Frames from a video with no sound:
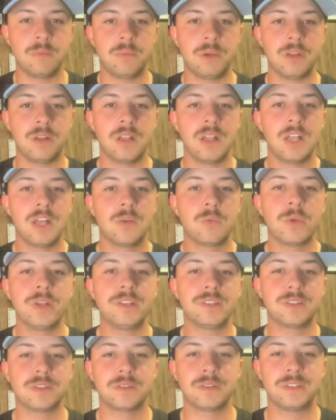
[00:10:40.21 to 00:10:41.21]
but we
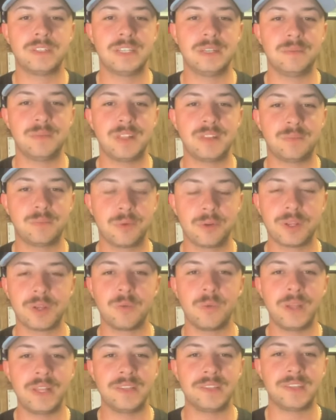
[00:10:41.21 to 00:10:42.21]
deserve a team that's
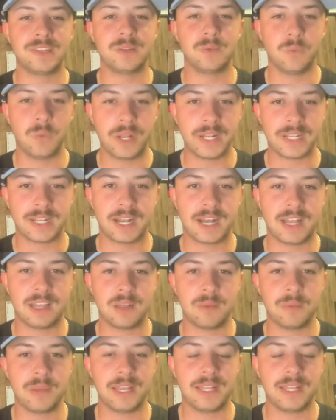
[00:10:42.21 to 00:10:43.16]
putting wins in the win column.